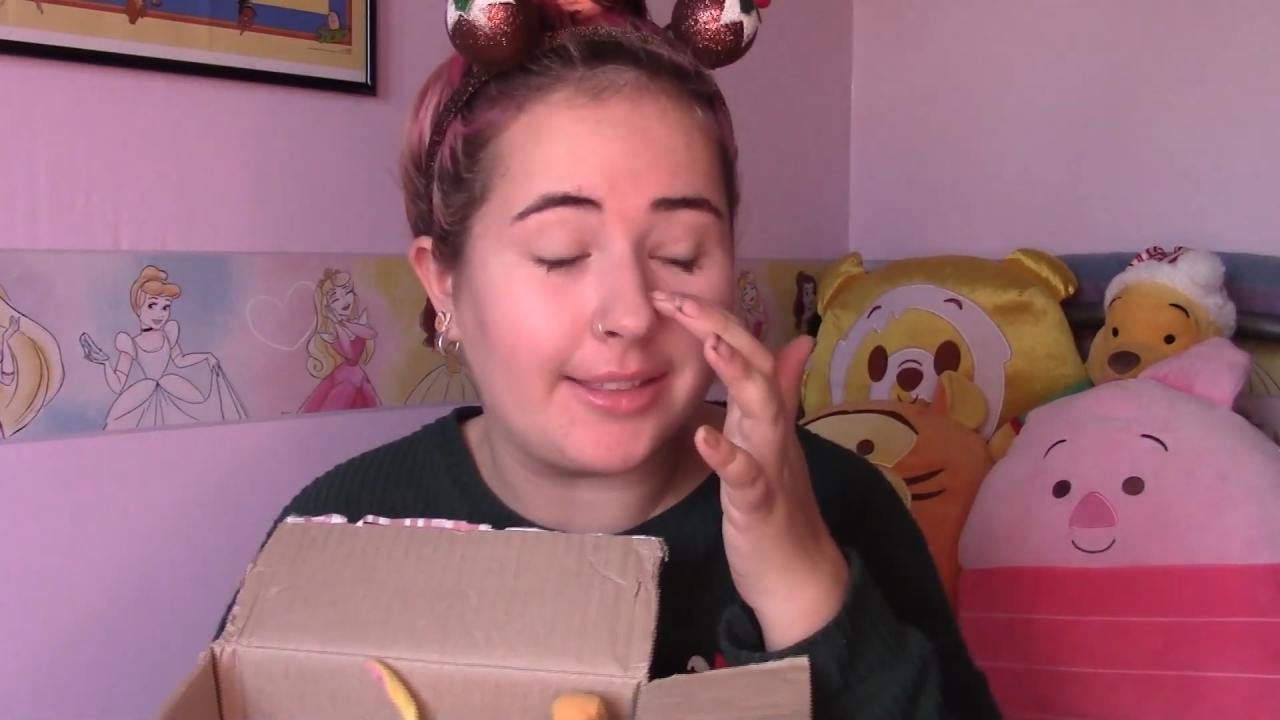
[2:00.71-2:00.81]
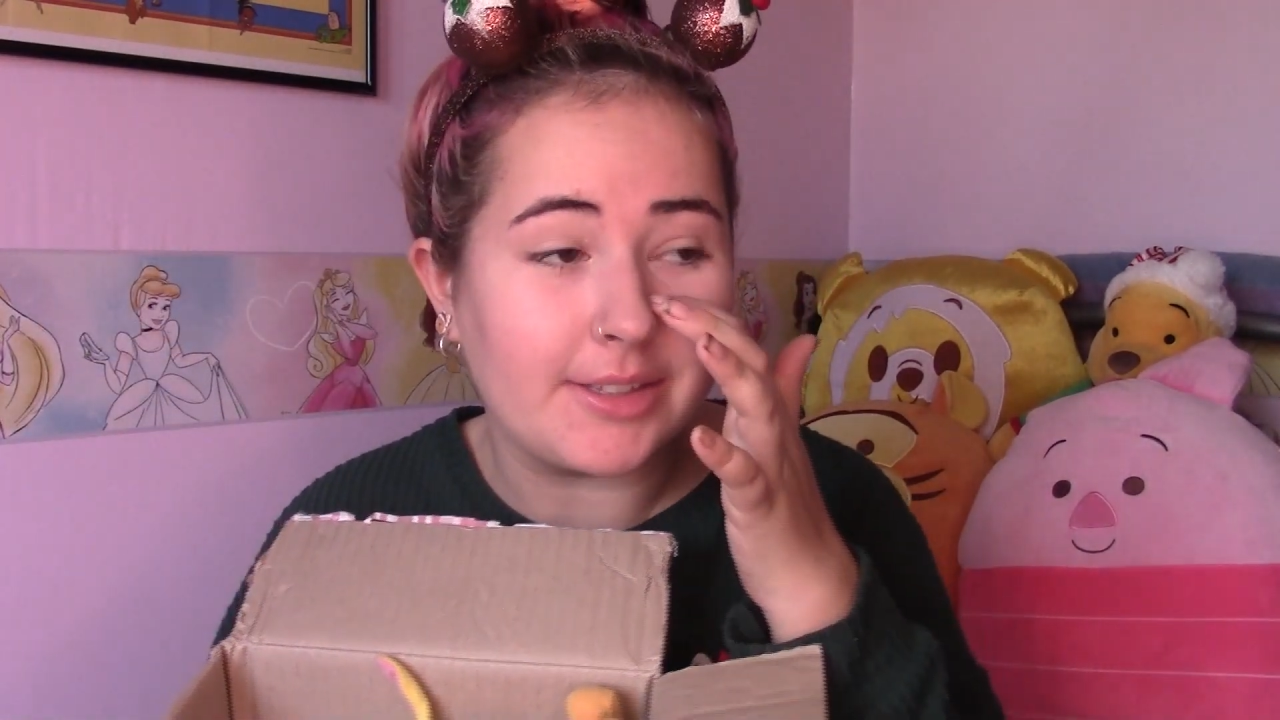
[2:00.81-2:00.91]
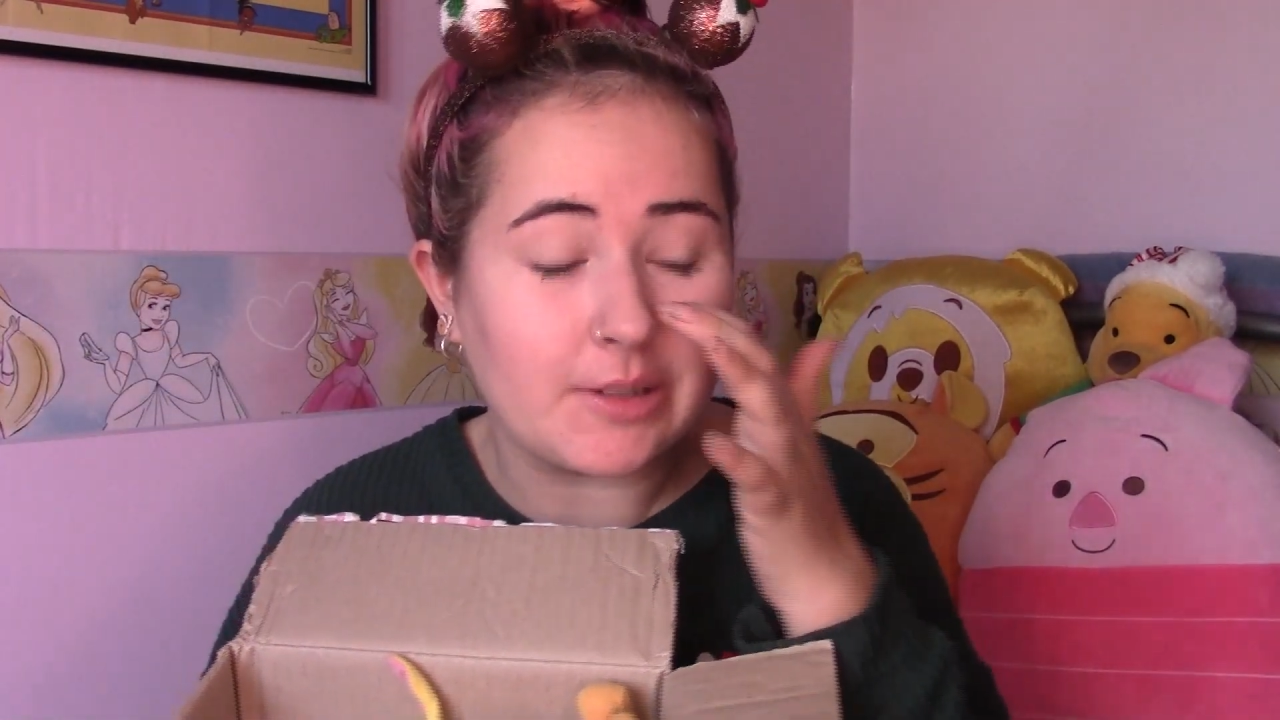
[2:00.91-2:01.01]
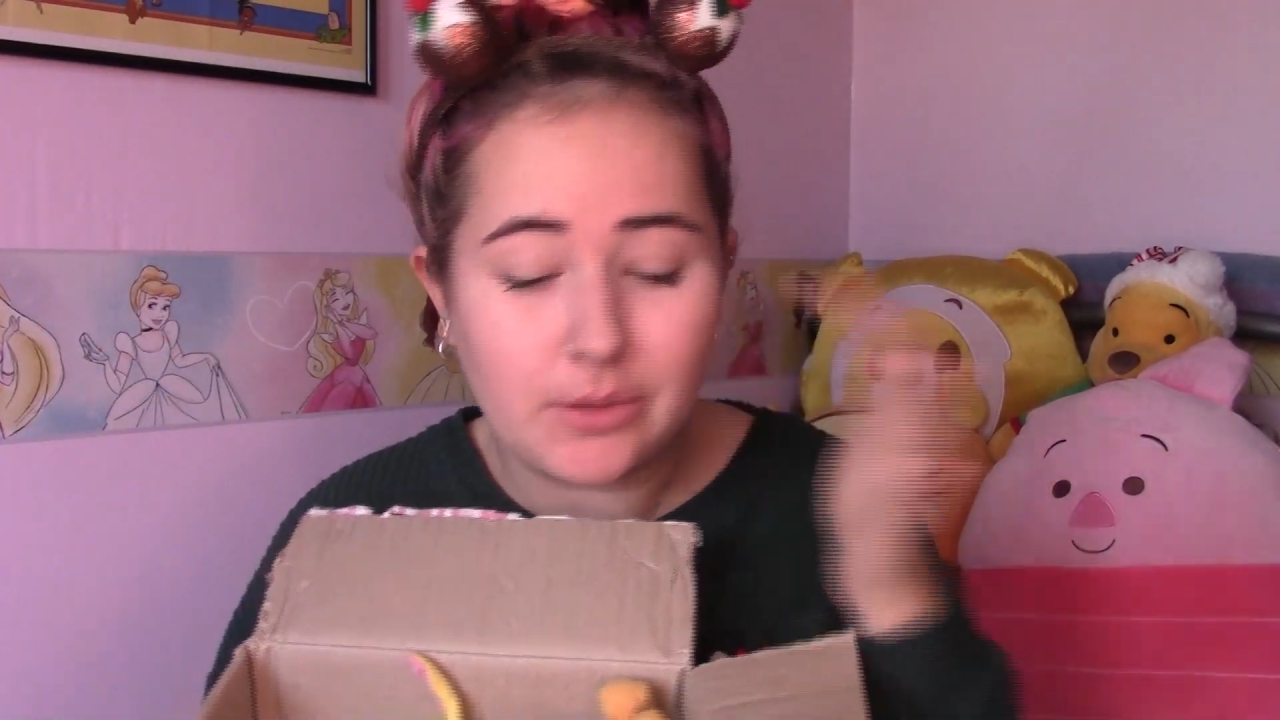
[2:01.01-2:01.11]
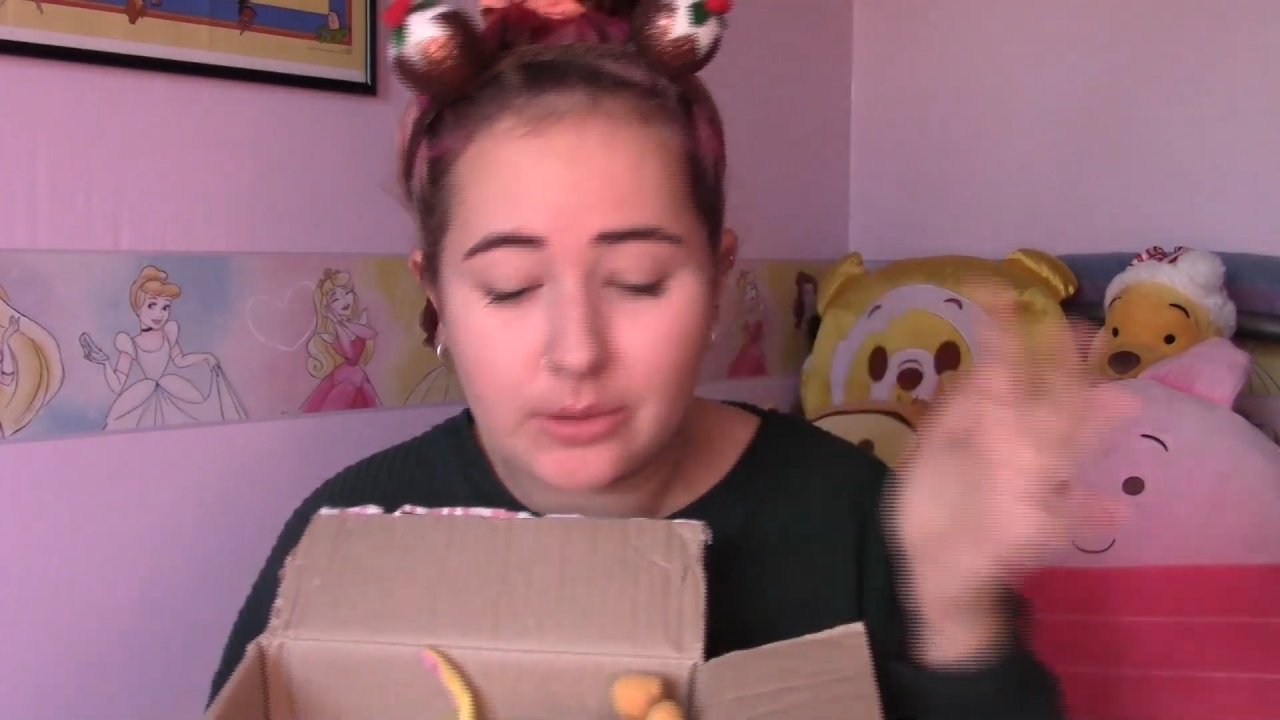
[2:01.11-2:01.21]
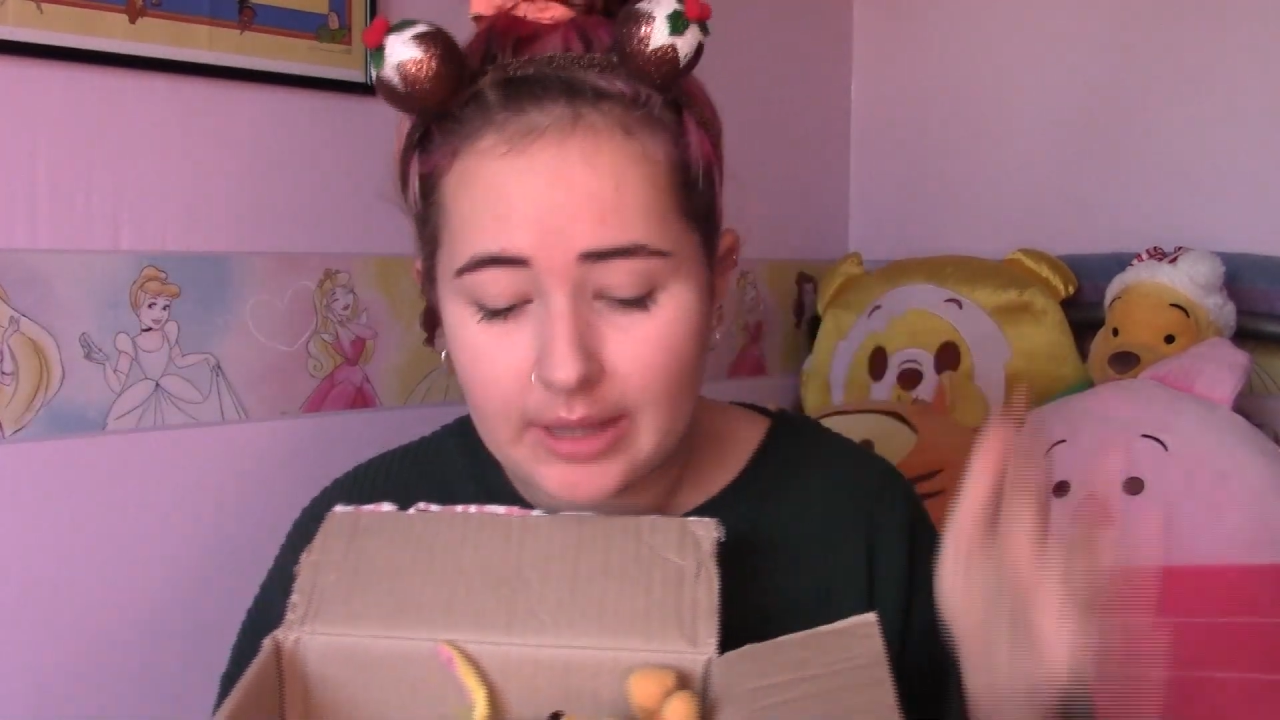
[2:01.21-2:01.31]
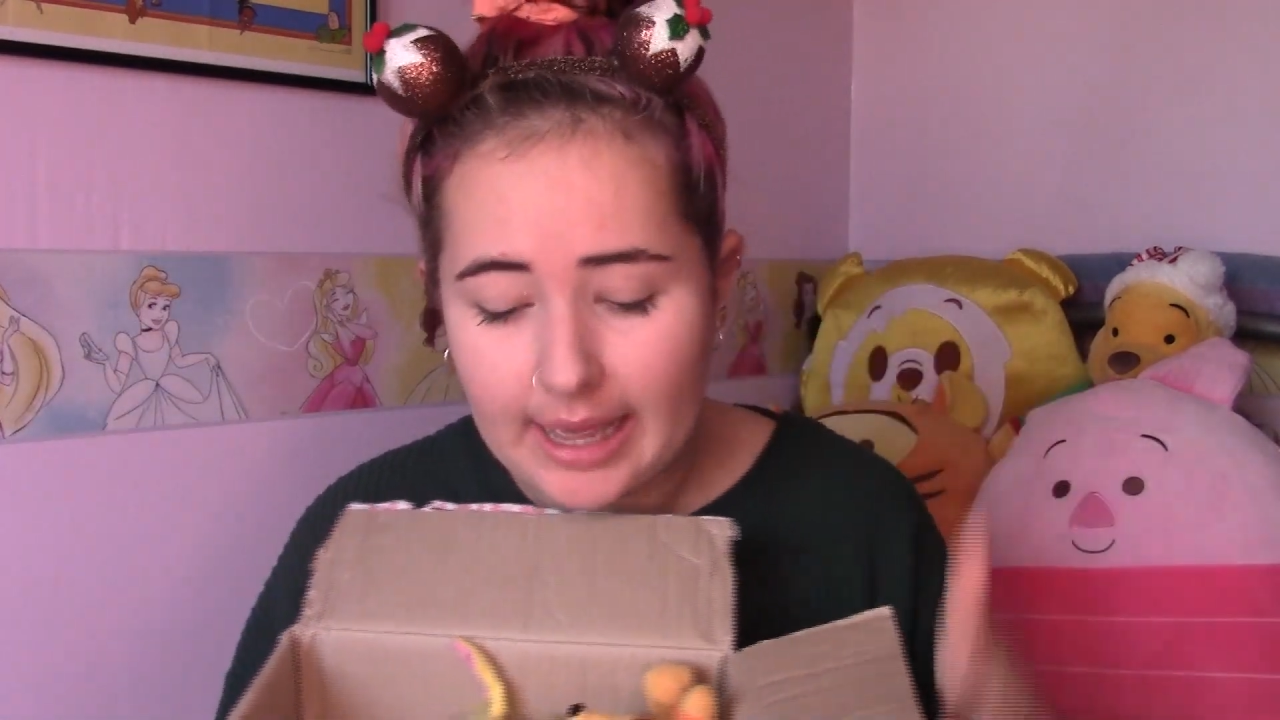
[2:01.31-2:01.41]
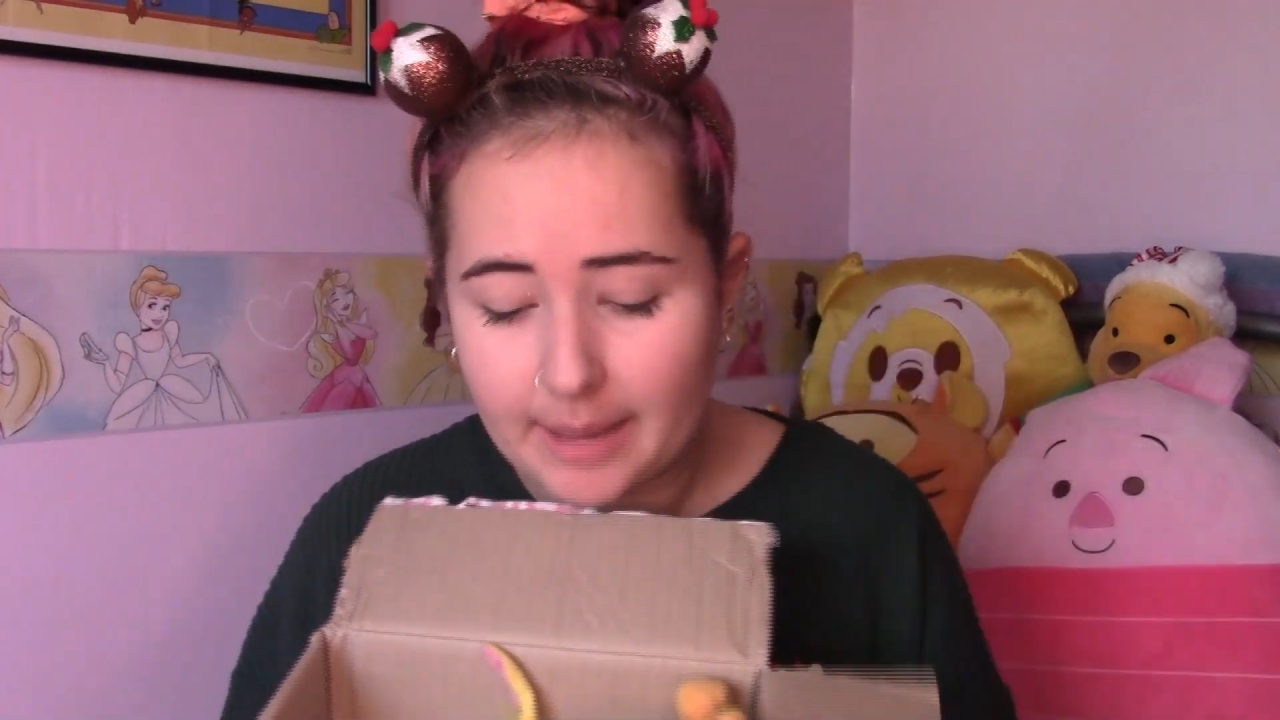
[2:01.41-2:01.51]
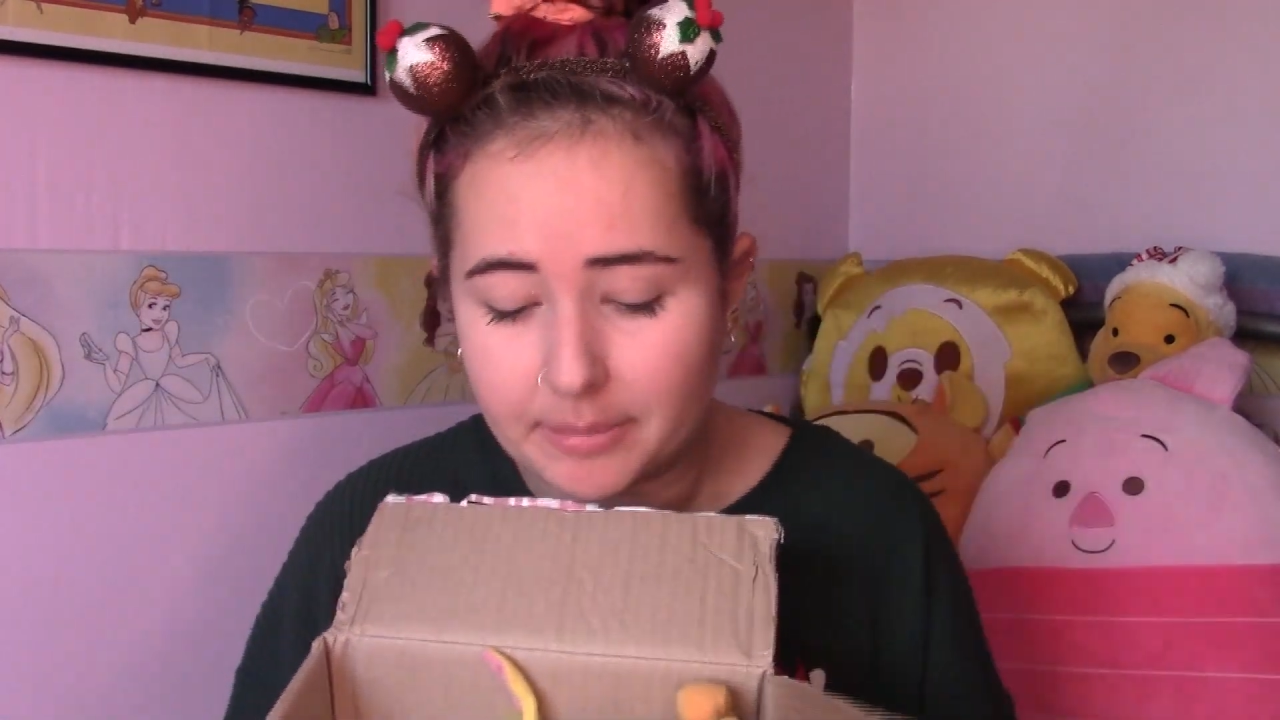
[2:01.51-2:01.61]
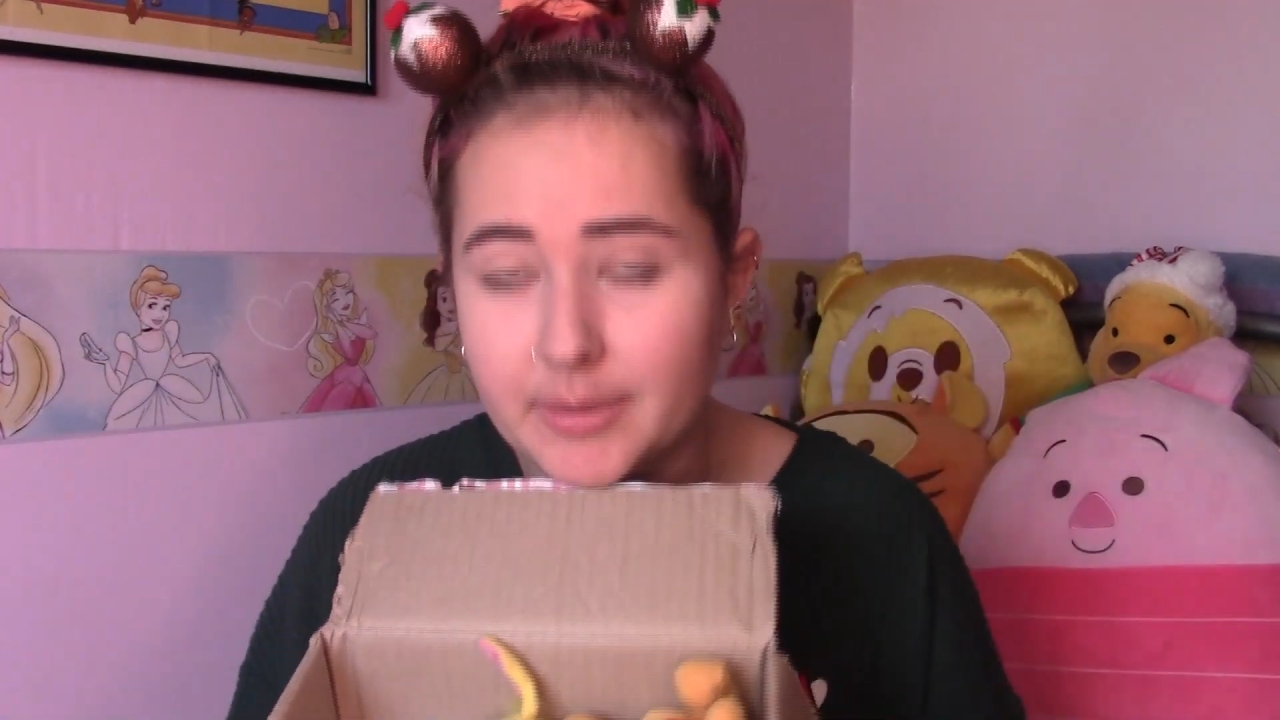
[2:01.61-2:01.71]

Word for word: these are all the Happy